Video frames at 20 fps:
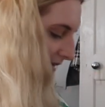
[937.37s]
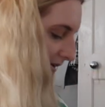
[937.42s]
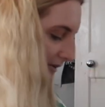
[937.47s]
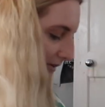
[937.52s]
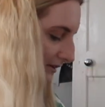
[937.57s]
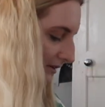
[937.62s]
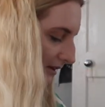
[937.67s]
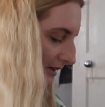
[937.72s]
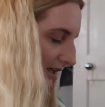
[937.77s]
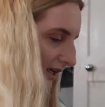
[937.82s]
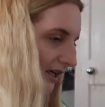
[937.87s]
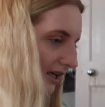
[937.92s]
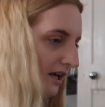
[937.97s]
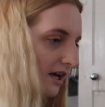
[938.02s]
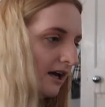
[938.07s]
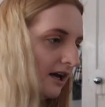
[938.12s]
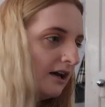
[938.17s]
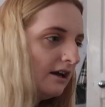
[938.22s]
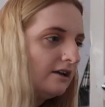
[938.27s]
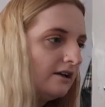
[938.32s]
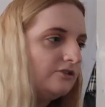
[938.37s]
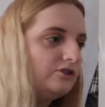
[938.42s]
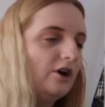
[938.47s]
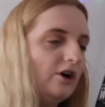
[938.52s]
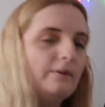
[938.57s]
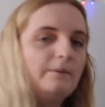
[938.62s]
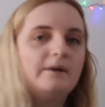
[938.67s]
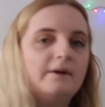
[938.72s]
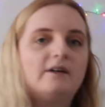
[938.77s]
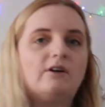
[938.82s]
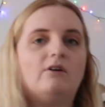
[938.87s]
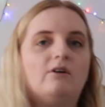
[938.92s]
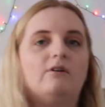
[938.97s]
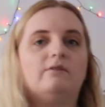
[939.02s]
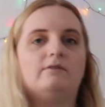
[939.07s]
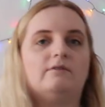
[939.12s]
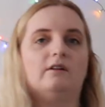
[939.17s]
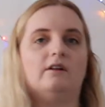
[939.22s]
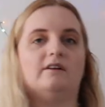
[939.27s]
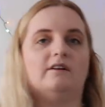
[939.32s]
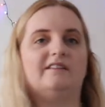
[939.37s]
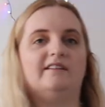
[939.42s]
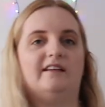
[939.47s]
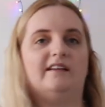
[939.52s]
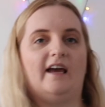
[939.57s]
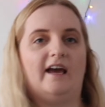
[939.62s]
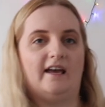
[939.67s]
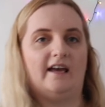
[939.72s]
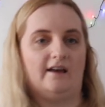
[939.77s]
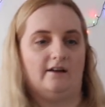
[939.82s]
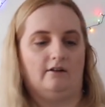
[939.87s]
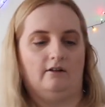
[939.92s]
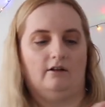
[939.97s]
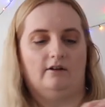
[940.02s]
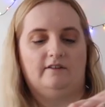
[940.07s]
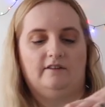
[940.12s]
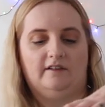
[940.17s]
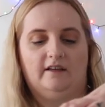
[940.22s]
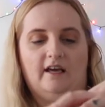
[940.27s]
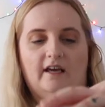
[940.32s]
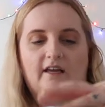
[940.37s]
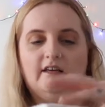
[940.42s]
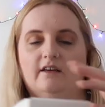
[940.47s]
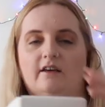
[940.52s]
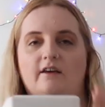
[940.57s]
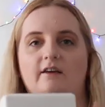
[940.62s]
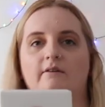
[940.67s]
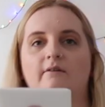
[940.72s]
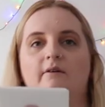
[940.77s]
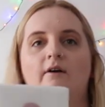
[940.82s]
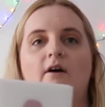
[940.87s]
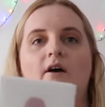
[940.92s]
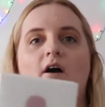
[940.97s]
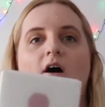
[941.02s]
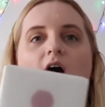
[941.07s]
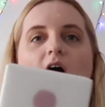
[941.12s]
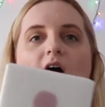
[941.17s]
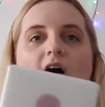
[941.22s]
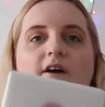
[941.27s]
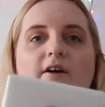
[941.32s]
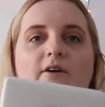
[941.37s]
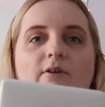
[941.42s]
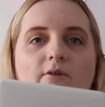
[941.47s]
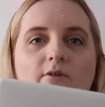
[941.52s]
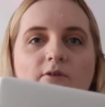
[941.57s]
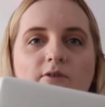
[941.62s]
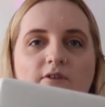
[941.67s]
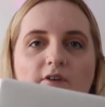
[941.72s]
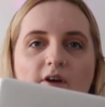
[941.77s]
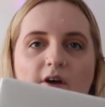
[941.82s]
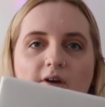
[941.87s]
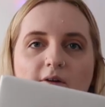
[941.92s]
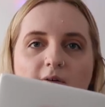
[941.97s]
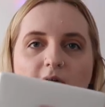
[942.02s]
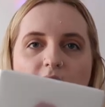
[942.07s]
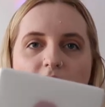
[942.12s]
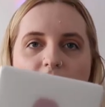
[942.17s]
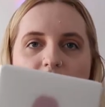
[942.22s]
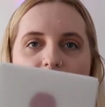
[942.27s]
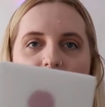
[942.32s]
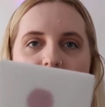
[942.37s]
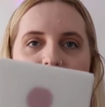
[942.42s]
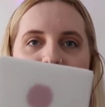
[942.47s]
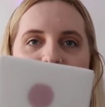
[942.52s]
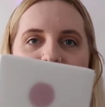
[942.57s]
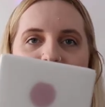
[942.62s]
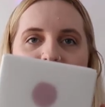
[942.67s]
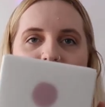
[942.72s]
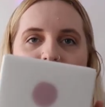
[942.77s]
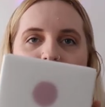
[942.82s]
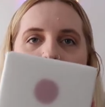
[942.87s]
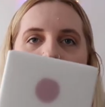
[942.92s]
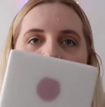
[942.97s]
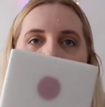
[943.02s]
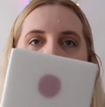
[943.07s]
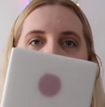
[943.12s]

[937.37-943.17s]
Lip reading: on the topic of Glossier and Glossier U, I also got a